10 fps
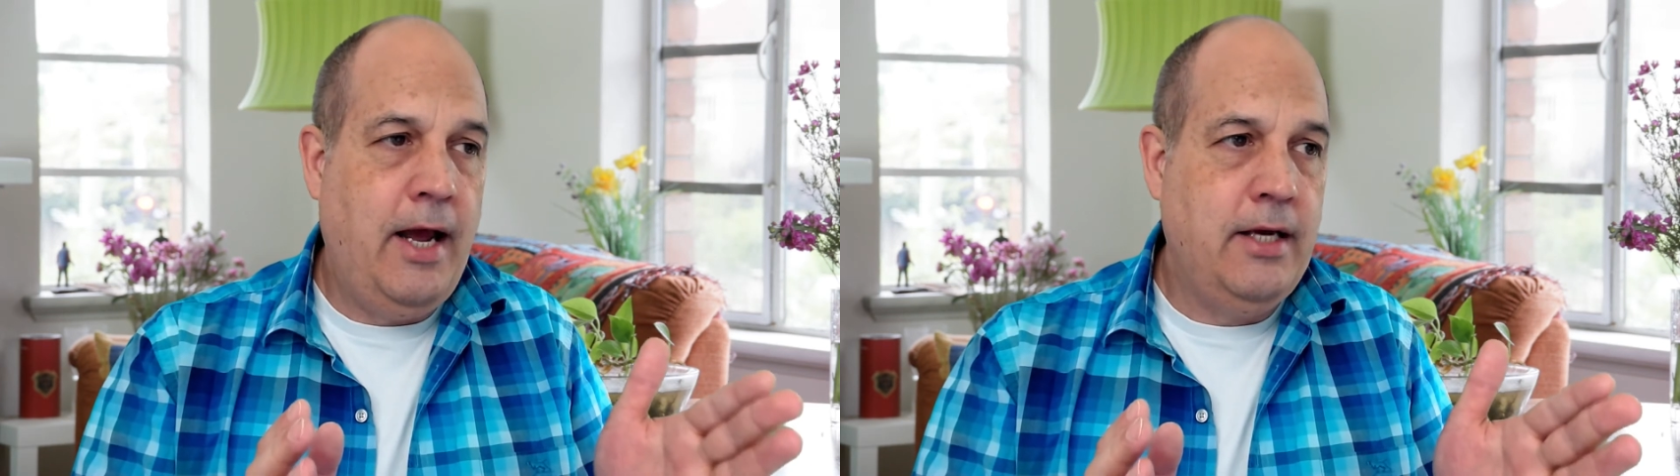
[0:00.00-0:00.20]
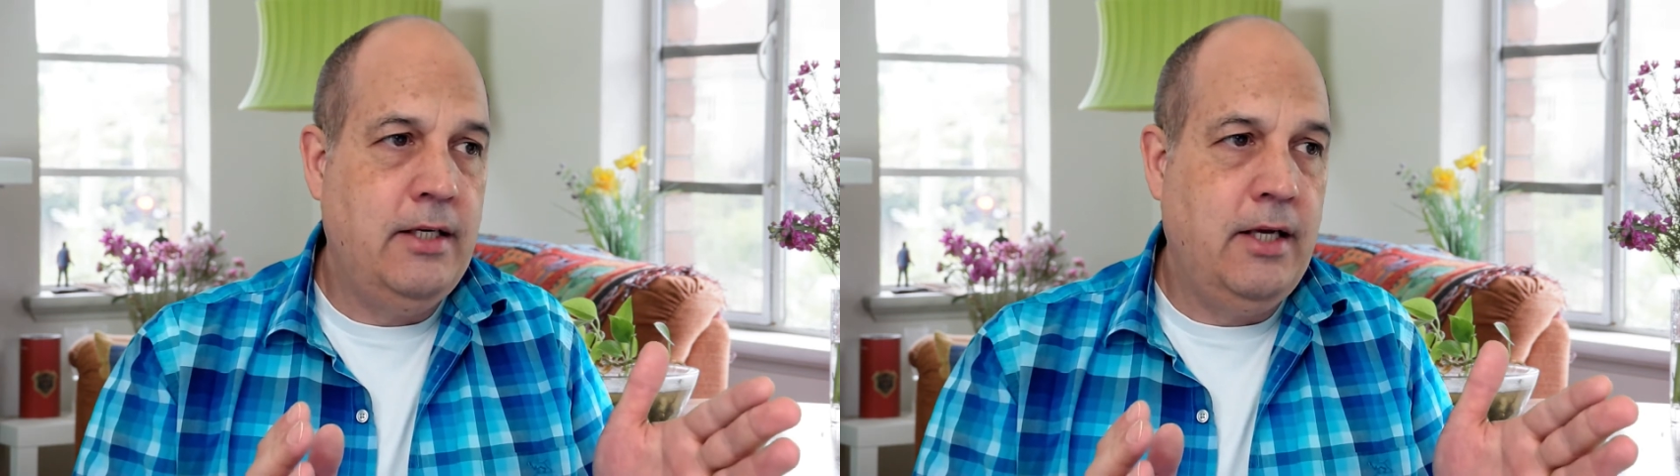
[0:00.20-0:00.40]

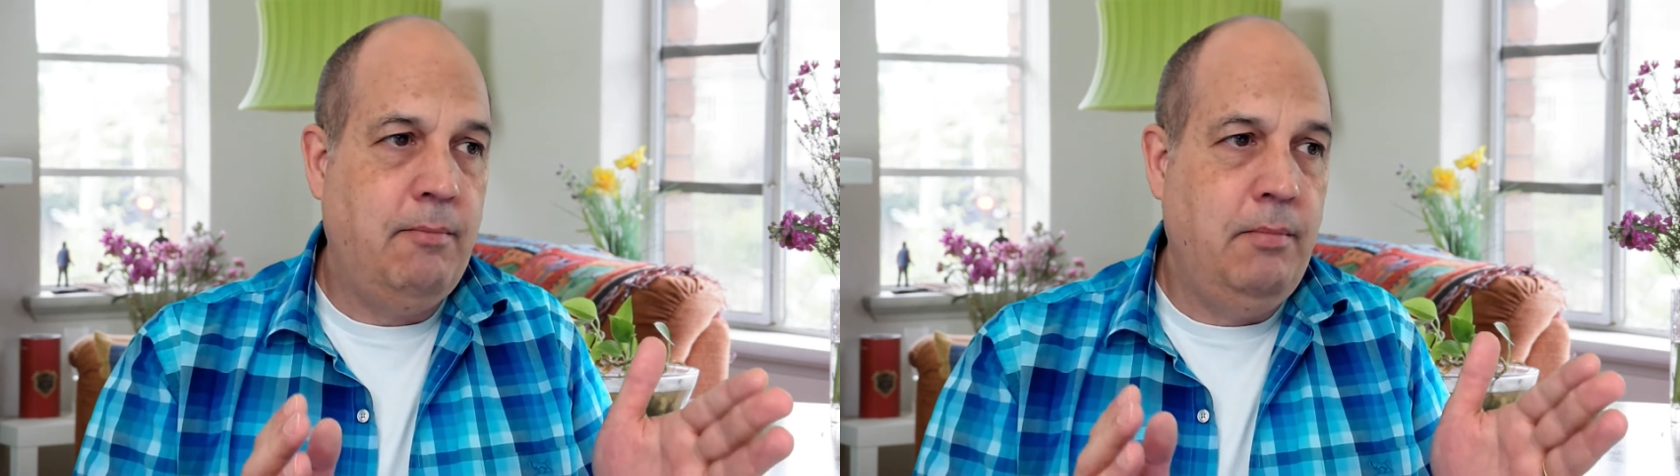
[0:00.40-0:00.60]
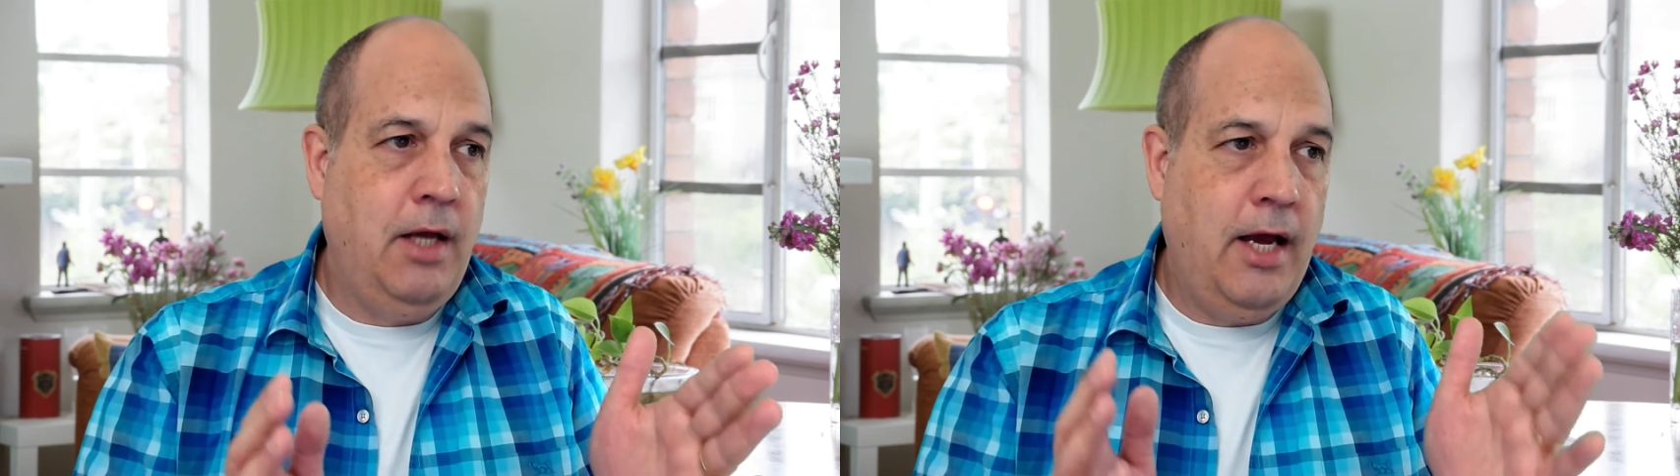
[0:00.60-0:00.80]

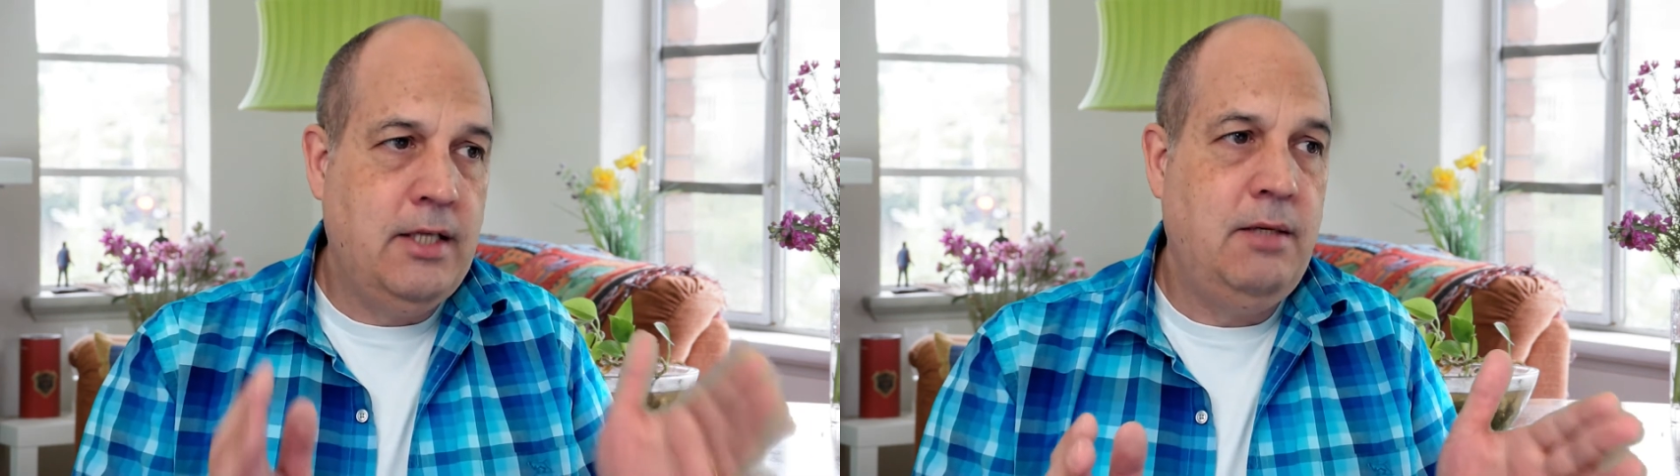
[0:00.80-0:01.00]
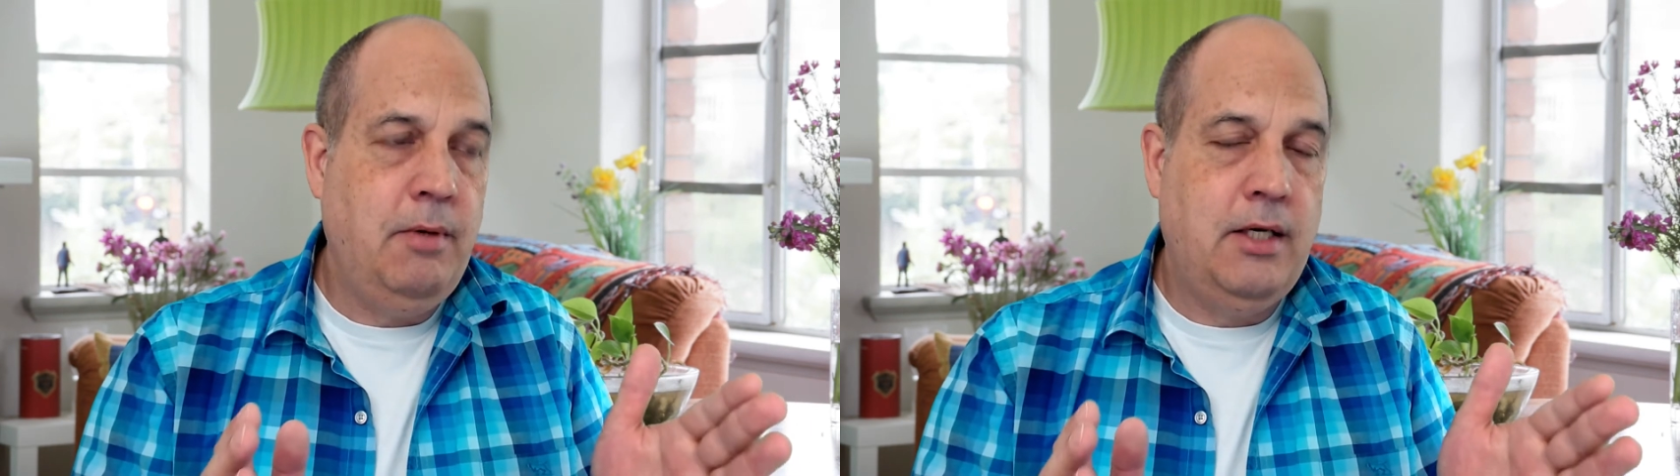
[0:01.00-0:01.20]

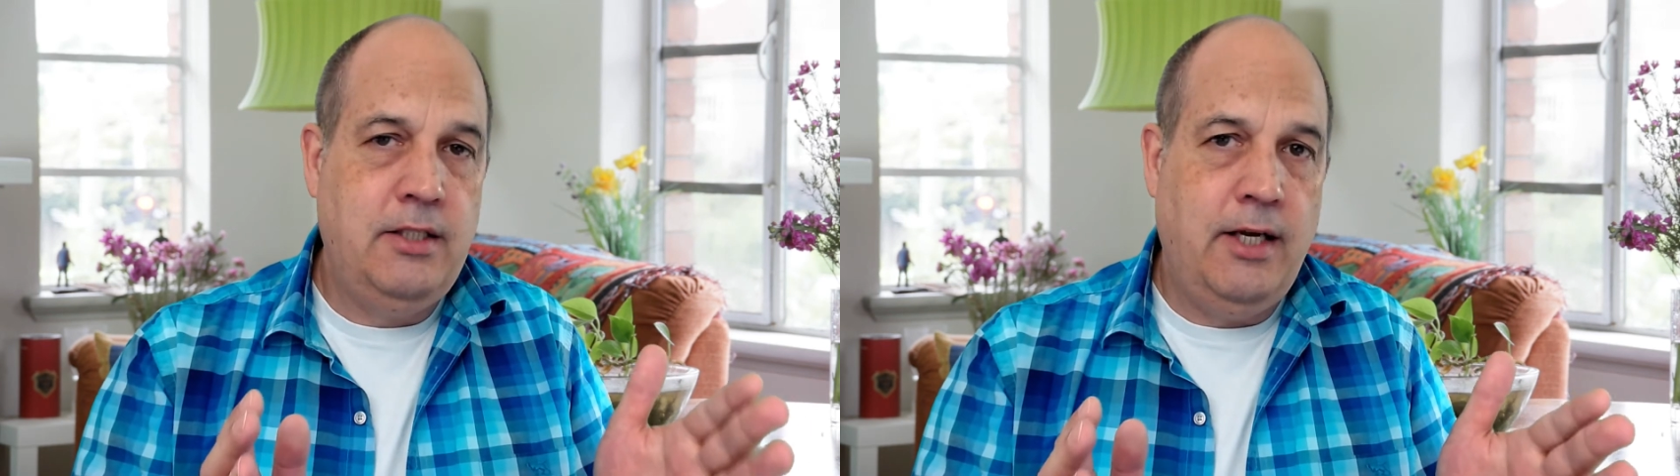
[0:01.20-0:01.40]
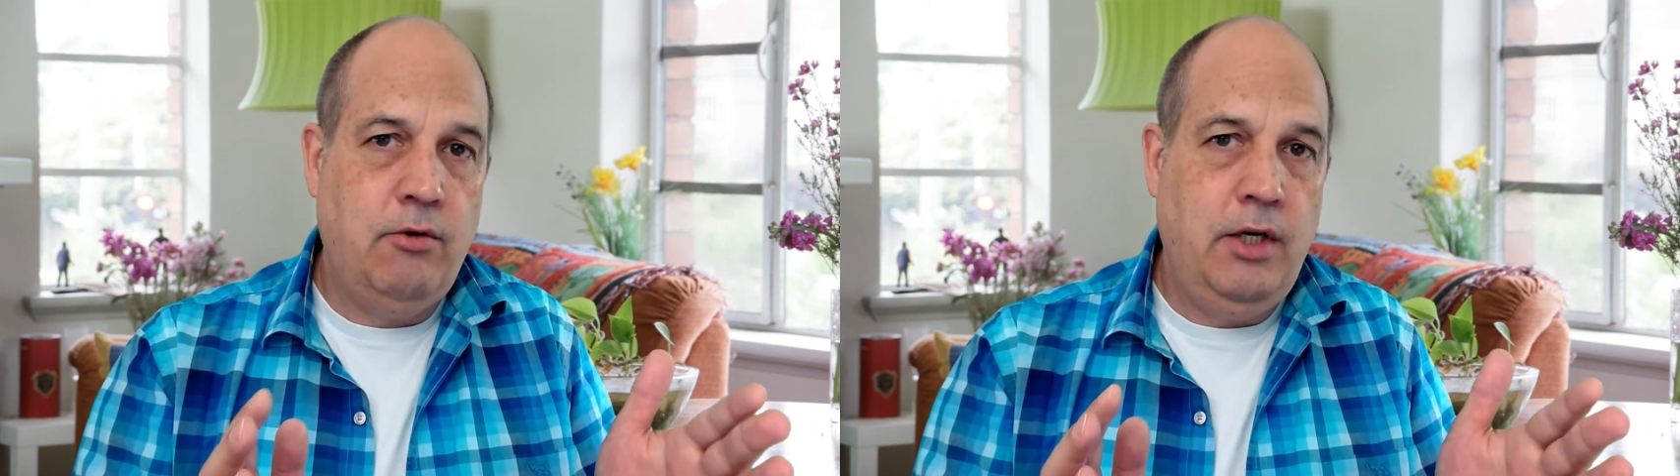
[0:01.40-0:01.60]
academic
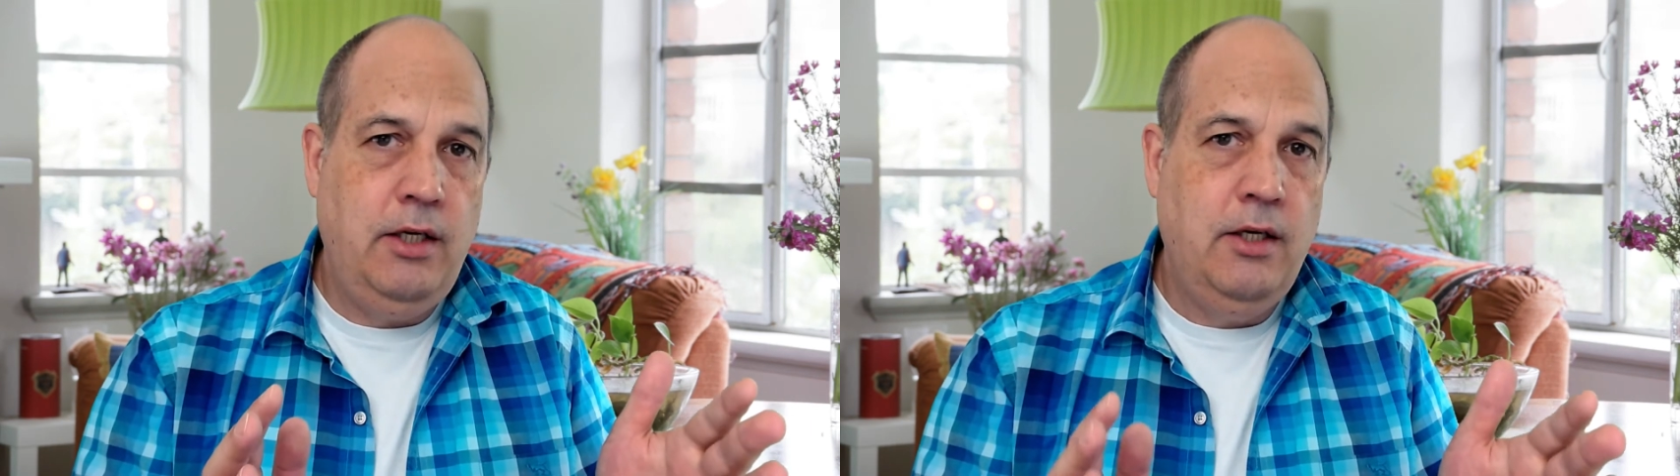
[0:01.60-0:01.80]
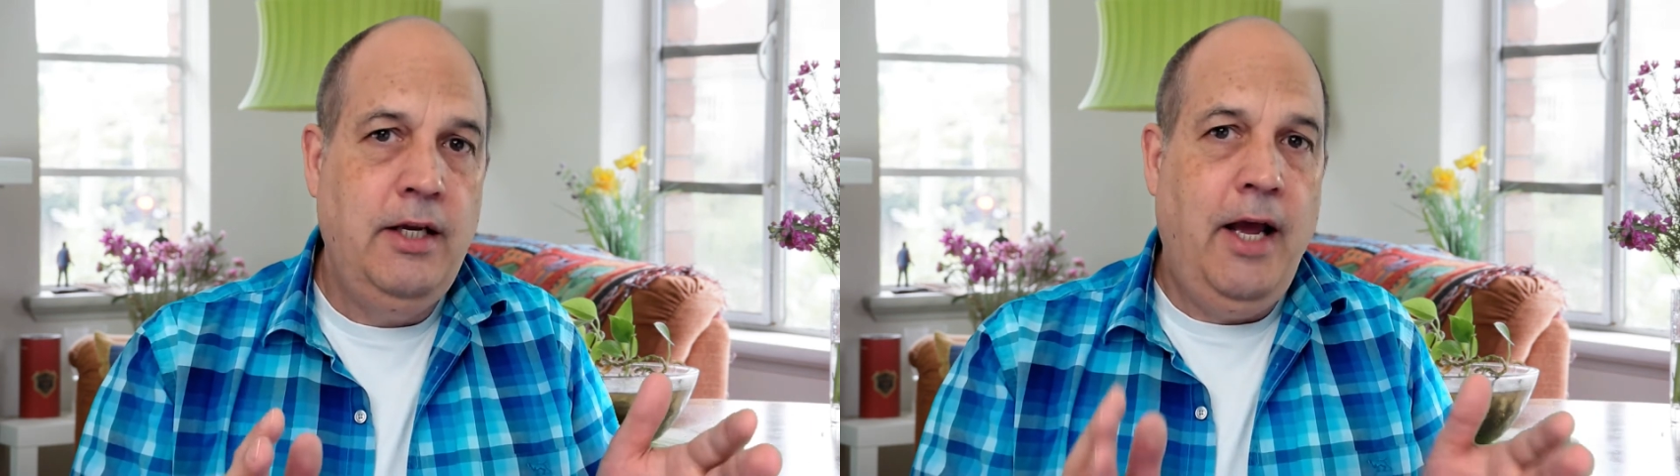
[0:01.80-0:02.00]
integrity.